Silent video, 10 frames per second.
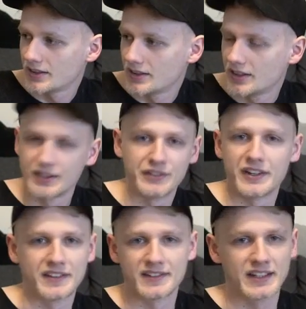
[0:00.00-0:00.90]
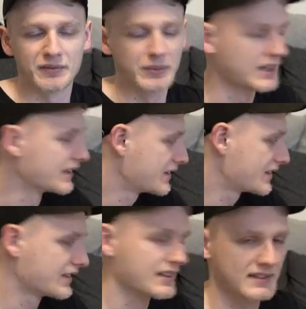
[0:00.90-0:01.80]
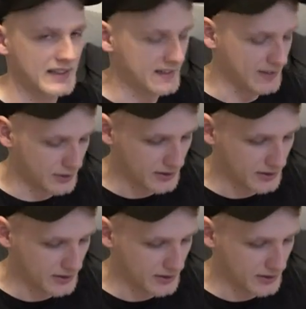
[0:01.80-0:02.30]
The face he's giving me is that's a no.